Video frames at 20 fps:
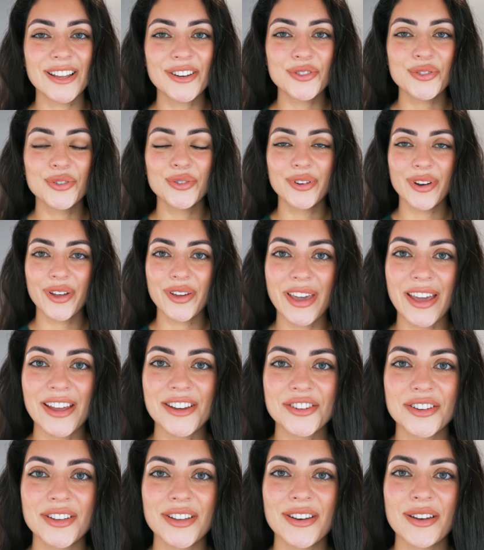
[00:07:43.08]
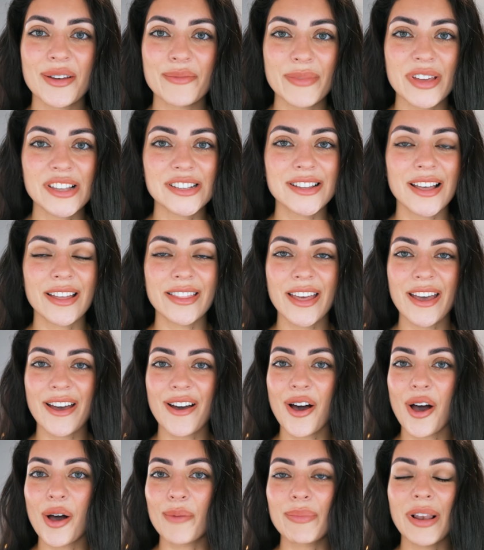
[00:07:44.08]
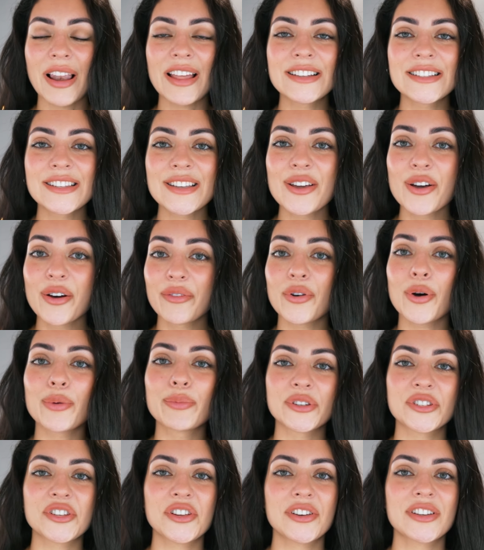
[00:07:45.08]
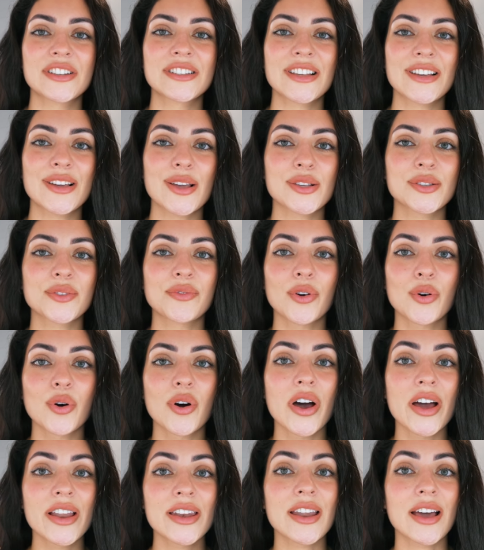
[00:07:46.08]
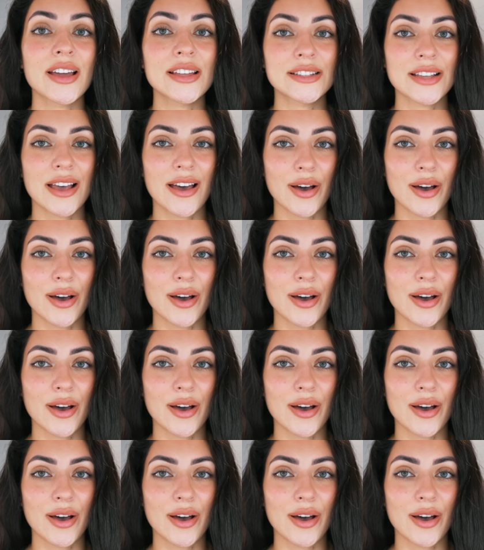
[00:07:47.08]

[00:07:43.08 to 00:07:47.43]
central location means that there are plenty of opportunities for a night